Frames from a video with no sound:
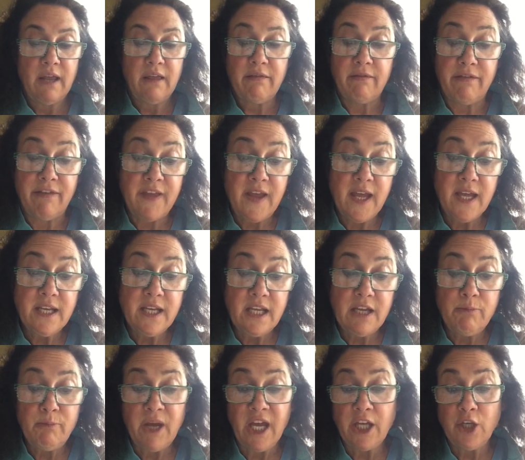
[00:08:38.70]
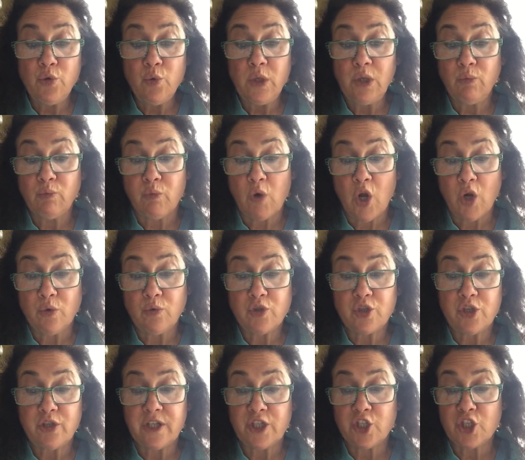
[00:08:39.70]
Then Emmanuel
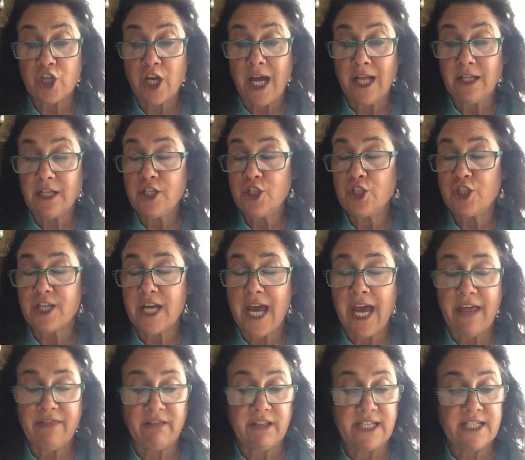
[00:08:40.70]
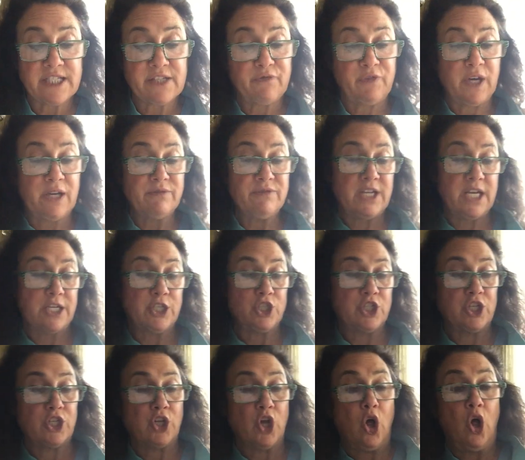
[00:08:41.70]
wrote to the Challenged Athletes
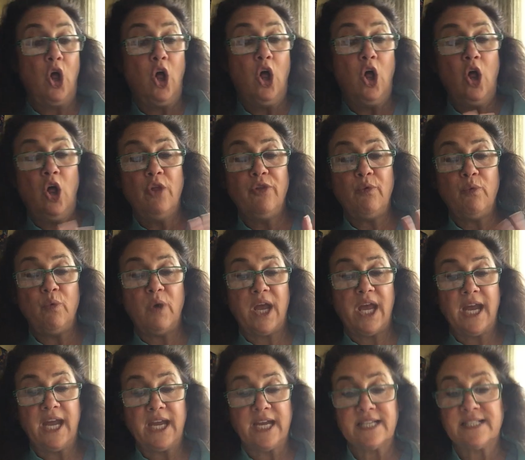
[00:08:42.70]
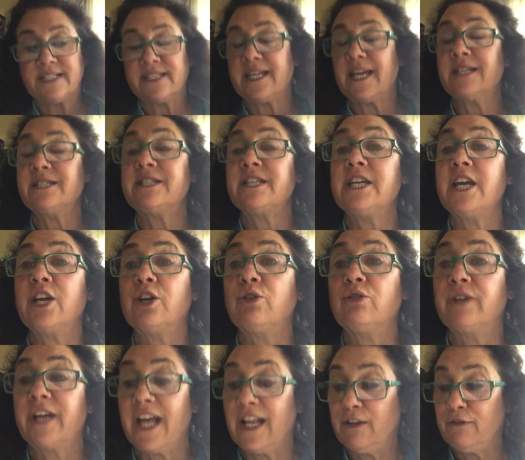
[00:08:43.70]
Foundation all the way in San
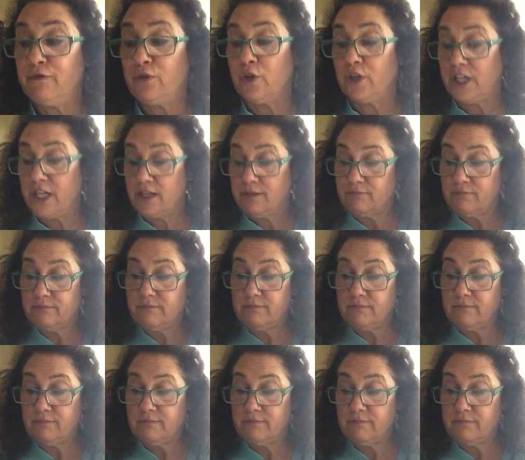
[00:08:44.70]
Diego, California.